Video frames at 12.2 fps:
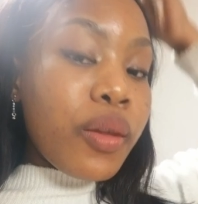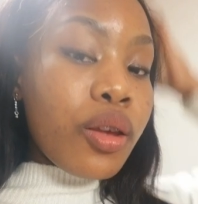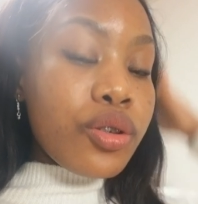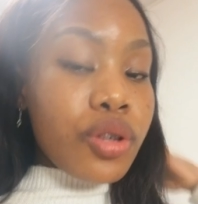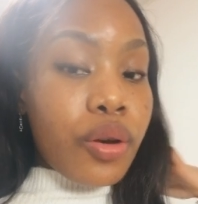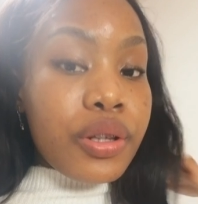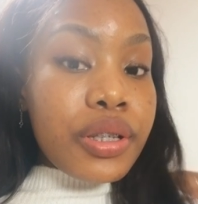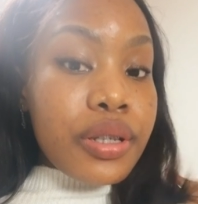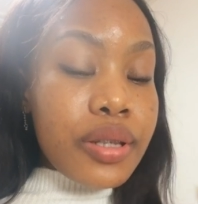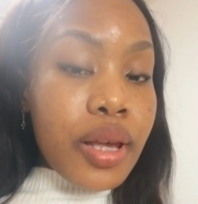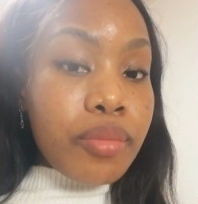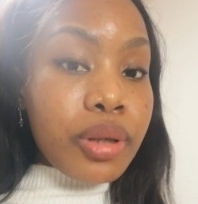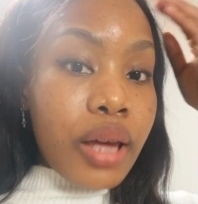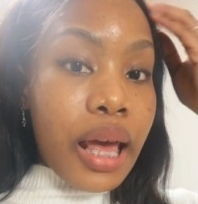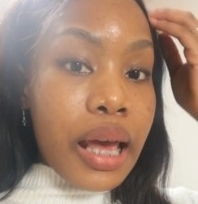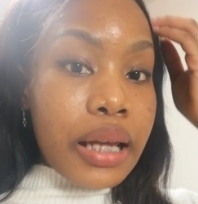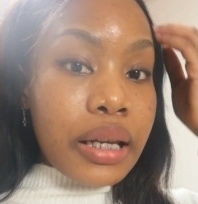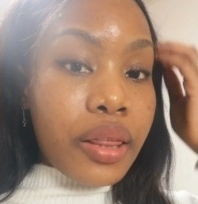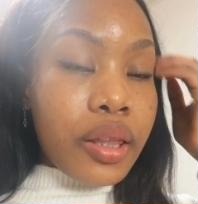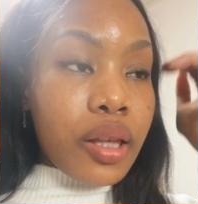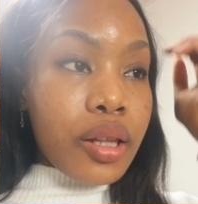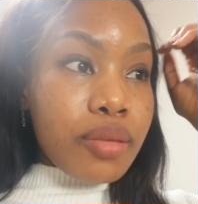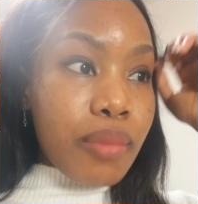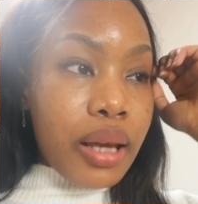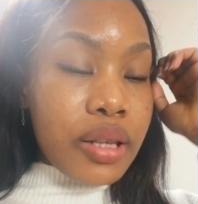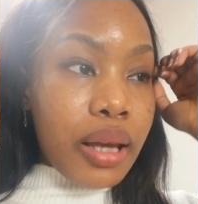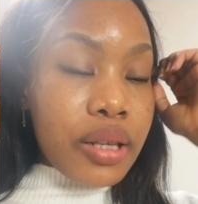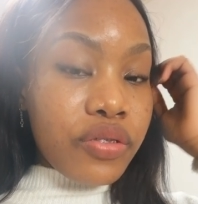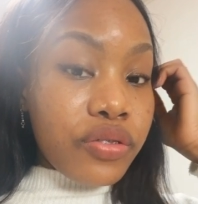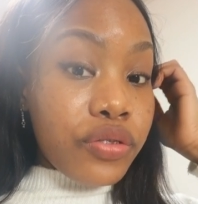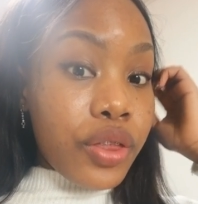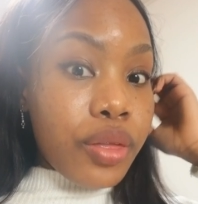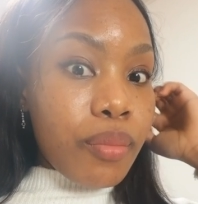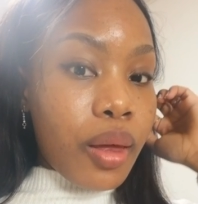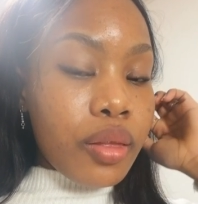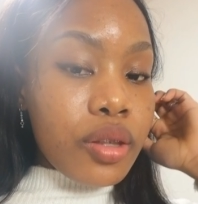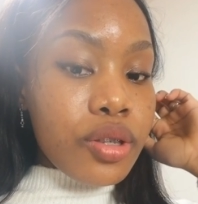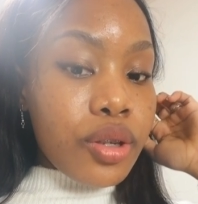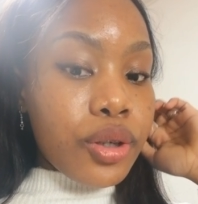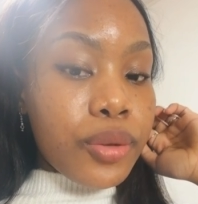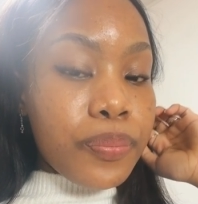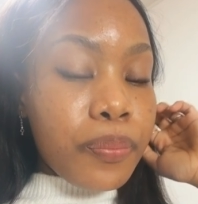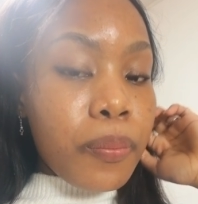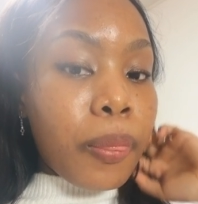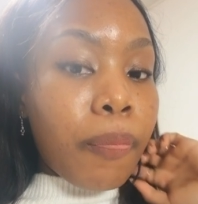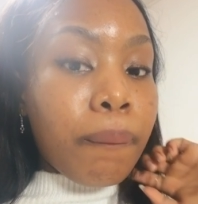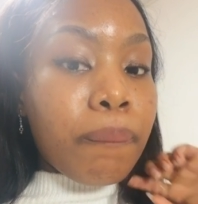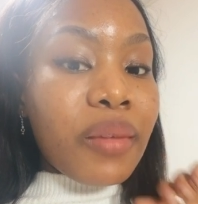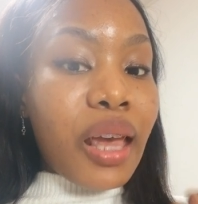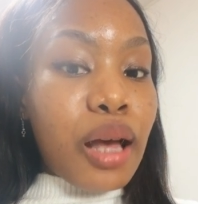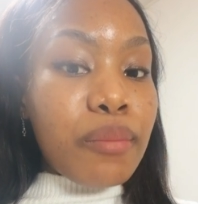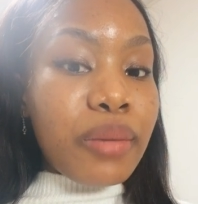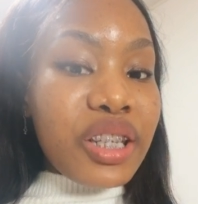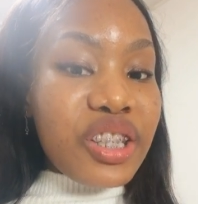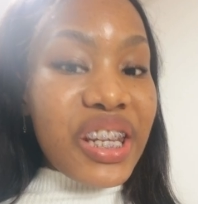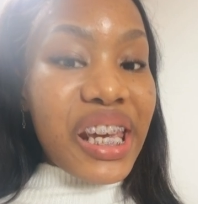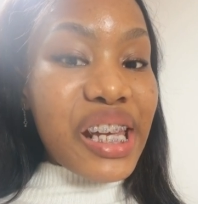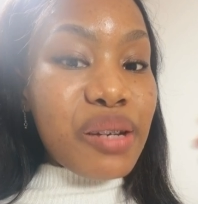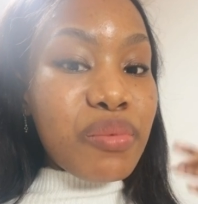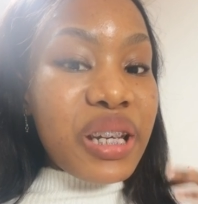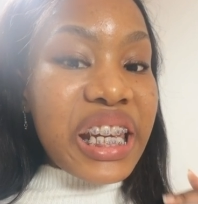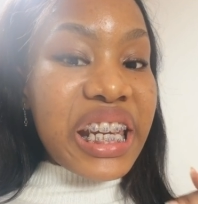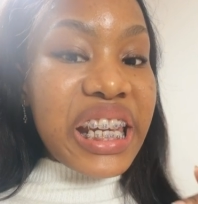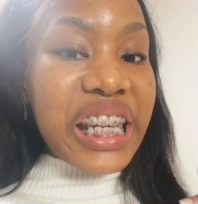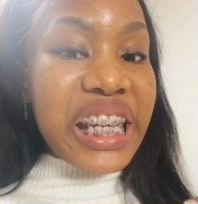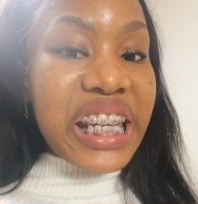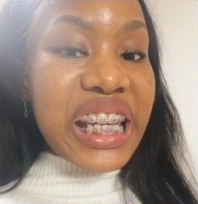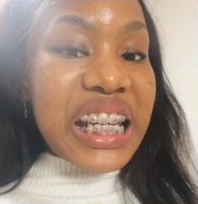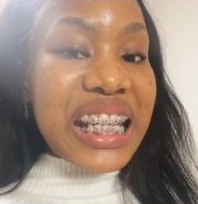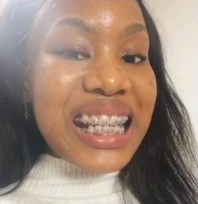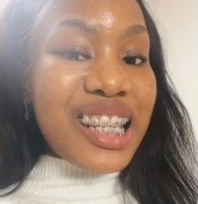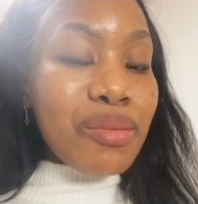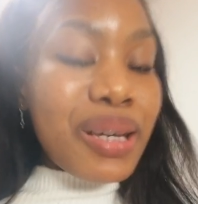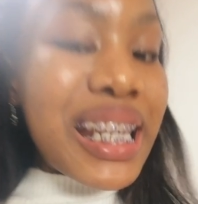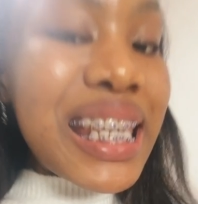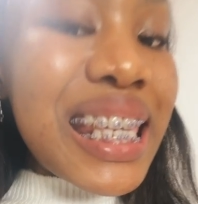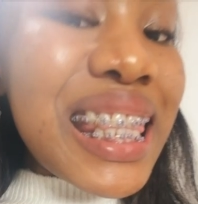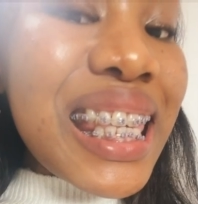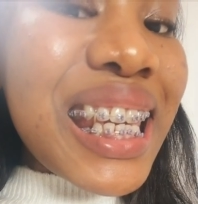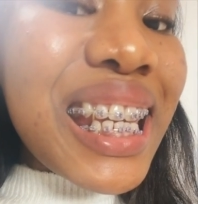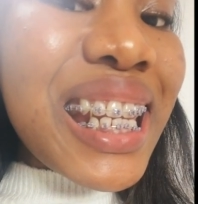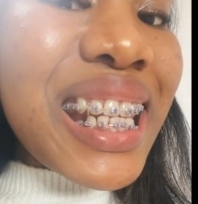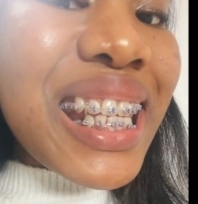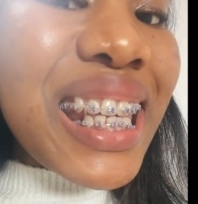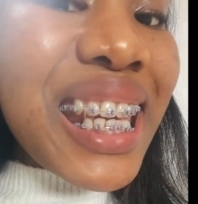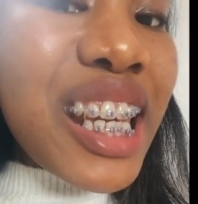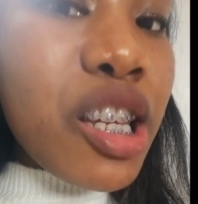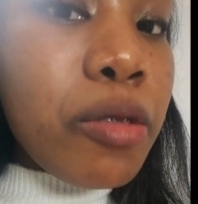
So it's December and I think it's my 5th month, so and today we so my teeth, can you see?